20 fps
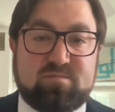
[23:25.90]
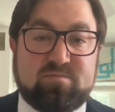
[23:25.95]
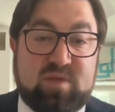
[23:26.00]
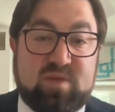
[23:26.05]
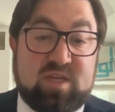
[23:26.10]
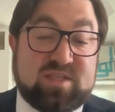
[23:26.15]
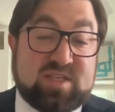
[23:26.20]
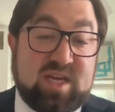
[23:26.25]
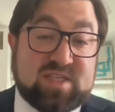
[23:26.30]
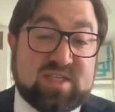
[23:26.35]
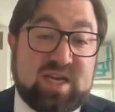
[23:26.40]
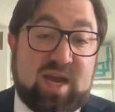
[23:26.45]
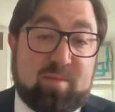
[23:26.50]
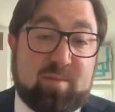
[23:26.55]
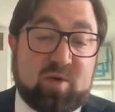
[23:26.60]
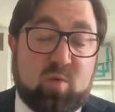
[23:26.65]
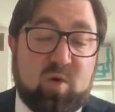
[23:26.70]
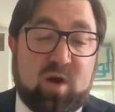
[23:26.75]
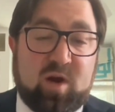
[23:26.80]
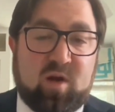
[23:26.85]
does
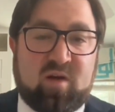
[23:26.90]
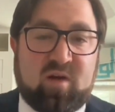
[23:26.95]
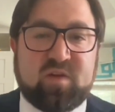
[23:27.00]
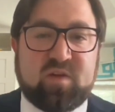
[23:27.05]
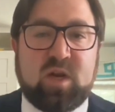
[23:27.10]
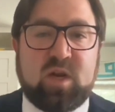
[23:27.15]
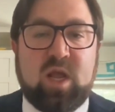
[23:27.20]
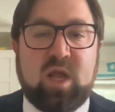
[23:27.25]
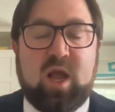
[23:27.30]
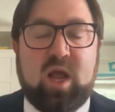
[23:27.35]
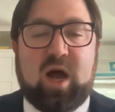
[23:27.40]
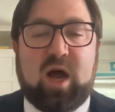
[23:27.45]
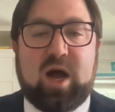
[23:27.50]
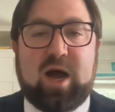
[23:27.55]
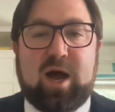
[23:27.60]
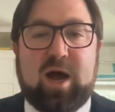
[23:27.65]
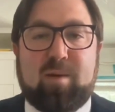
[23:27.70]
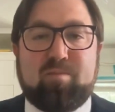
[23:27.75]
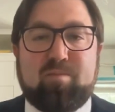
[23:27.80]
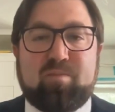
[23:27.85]
happen quite often,
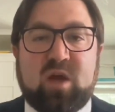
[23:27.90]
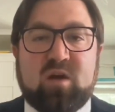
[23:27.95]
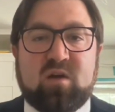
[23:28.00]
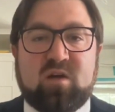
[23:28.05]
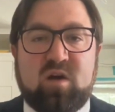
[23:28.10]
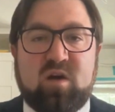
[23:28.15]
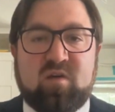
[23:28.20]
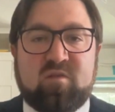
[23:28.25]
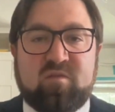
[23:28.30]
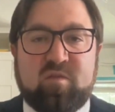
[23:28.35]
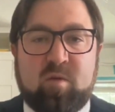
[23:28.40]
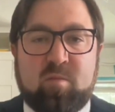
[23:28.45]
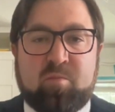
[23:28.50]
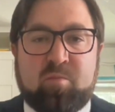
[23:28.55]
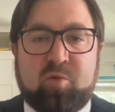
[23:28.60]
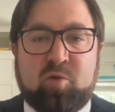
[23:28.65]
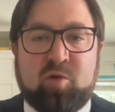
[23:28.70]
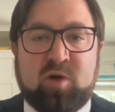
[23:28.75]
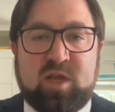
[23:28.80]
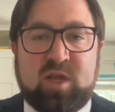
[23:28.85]
of
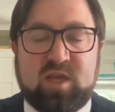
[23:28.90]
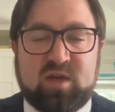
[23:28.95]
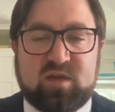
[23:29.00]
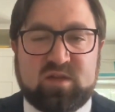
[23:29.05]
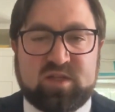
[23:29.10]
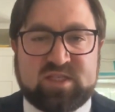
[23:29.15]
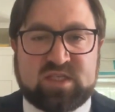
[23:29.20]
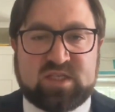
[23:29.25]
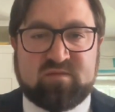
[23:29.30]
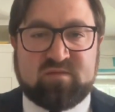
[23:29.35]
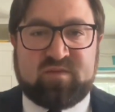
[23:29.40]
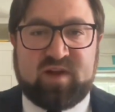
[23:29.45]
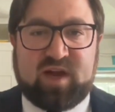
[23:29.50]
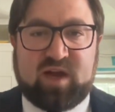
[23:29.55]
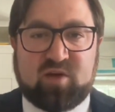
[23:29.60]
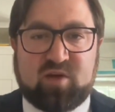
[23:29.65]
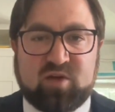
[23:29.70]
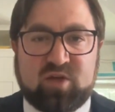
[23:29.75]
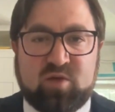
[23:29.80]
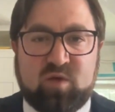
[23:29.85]
putting in illicit
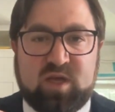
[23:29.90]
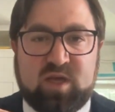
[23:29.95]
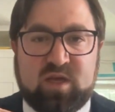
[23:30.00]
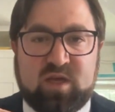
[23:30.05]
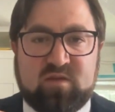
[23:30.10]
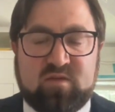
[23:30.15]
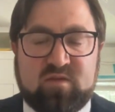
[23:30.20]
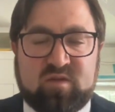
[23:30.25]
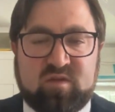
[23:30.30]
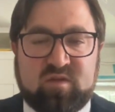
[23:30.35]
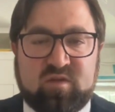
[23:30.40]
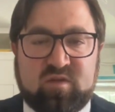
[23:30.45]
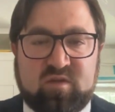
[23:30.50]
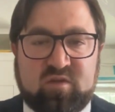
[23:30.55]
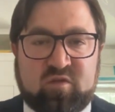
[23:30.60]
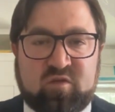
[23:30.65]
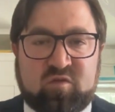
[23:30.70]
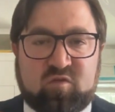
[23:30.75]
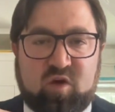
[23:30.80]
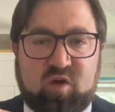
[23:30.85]
value into the
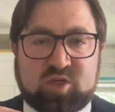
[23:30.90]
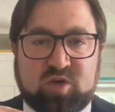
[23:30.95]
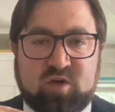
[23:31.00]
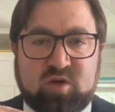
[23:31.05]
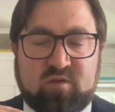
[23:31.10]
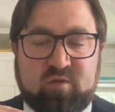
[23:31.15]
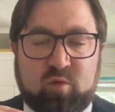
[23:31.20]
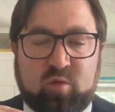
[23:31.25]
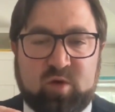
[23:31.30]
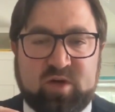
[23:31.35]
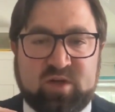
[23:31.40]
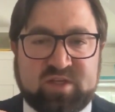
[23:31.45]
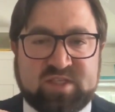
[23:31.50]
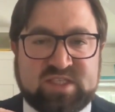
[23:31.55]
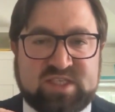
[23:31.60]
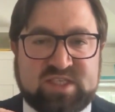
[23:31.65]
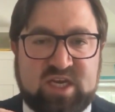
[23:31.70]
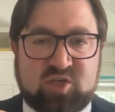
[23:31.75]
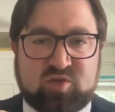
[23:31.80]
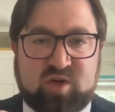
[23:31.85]
structure of a real
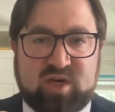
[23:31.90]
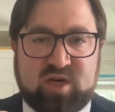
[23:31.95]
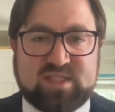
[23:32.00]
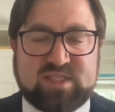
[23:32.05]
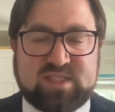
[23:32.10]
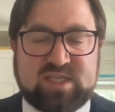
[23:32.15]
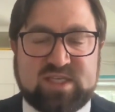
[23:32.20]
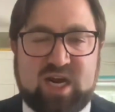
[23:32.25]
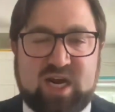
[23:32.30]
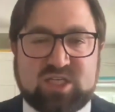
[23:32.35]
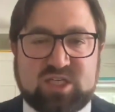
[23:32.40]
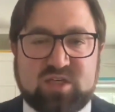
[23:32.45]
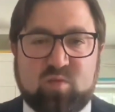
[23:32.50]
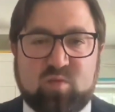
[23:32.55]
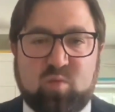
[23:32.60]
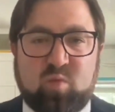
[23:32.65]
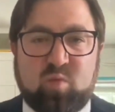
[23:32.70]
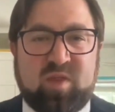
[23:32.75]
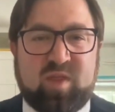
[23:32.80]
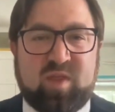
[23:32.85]
estate transaction
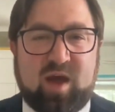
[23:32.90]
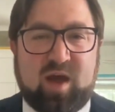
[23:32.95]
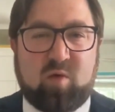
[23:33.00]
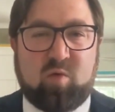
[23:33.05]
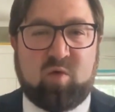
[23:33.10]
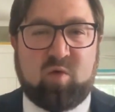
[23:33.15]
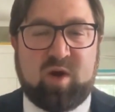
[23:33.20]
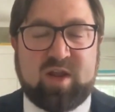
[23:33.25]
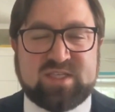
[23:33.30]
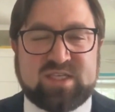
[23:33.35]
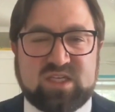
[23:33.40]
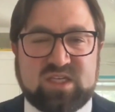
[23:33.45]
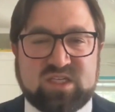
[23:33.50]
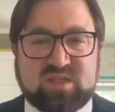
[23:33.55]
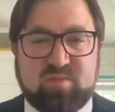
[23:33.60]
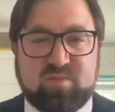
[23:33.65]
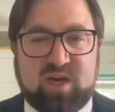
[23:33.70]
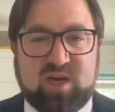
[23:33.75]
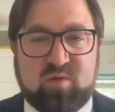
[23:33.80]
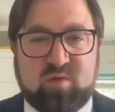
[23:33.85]
without raising as
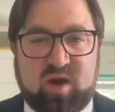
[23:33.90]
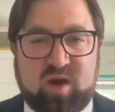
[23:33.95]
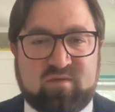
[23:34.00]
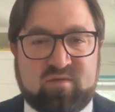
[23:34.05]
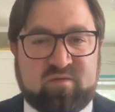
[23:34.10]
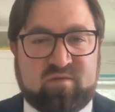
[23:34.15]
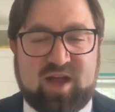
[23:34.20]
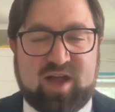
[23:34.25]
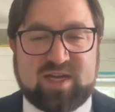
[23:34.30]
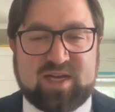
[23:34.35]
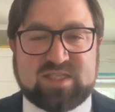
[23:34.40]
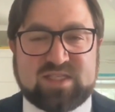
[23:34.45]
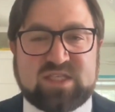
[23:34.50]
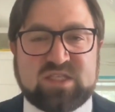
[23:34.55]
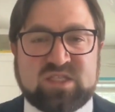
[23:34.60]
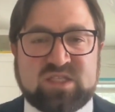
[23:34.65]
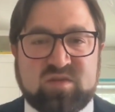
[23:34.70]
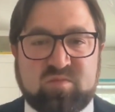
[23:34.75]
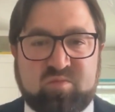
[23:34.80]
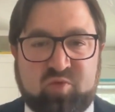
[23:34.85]
many red flags
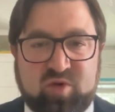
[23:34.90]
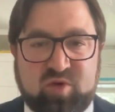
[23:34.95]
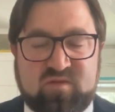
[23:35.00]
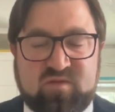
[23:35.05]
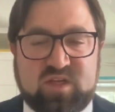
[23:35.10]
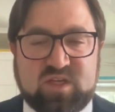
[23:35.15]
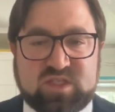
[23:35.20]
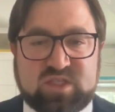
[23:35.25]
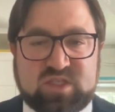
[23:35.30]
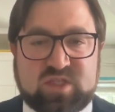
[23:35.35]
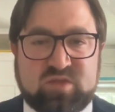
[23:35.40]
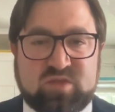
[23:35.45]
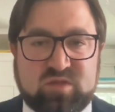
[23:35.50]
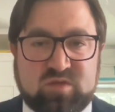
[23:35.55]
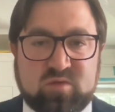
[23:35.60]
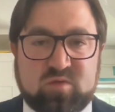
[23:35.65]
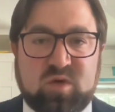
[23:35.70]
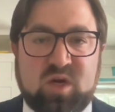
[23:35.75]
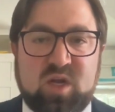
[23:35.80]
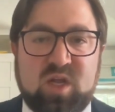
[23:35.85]
as the previous
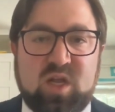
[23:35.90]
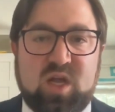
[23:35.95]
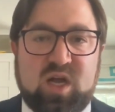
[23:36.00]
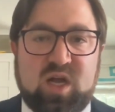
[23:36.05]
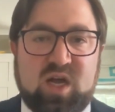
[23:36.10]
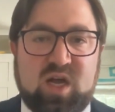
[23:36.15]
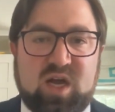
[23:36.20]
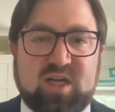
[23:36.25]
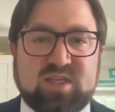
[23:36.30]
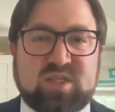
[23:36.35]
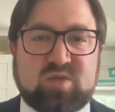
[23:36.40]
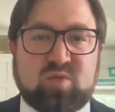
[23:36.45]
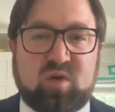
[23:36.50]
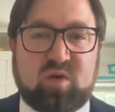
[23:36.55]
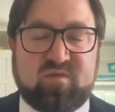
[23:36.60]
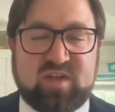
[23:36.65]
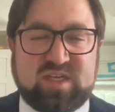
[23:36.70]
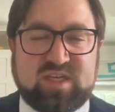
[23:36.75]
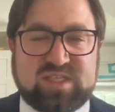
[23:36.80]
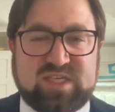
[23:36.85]
two sort
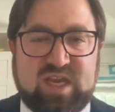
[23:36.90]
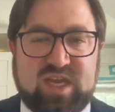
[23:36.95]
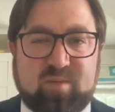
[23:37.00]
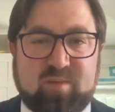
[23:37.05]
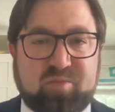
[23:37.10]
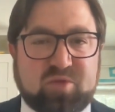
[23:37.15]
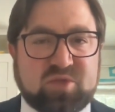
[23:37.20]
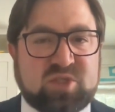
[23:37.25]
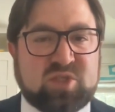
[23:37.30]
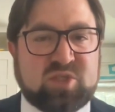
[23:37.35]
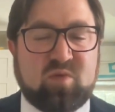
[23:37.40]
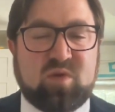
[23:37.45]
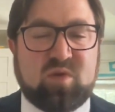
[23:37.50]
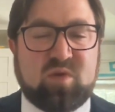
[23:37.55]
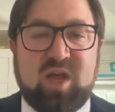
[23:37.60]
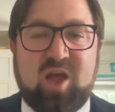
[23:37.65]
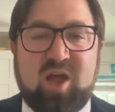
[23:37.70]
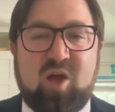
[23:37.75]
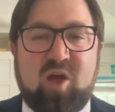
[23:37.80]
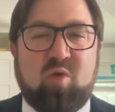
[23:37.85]
of examples. So
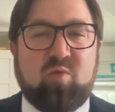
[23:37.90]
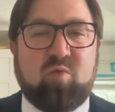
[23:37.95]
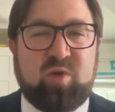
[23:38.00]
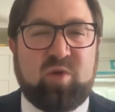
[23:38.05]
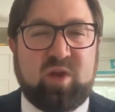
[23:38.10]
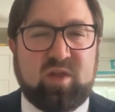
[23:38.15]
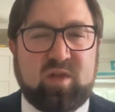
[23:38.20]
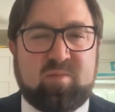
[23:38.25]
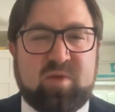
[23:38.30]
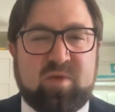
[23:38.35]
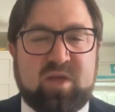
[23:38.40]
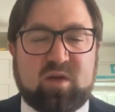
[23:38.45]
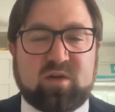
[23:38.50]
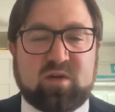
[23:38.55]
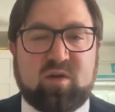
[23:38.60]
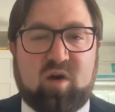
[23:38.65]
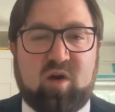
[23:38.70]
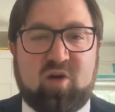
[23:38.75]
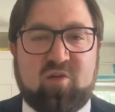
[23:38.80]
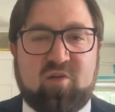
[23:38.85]
really be on
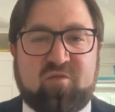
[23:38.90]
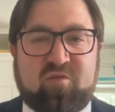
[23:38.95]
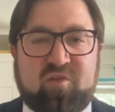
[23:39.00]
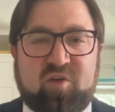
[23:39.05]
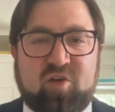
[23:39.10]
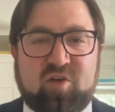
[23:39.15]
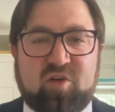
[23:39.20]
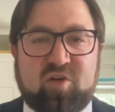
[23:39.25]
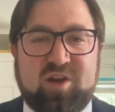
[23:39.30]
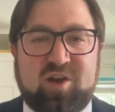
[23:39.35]
guard for,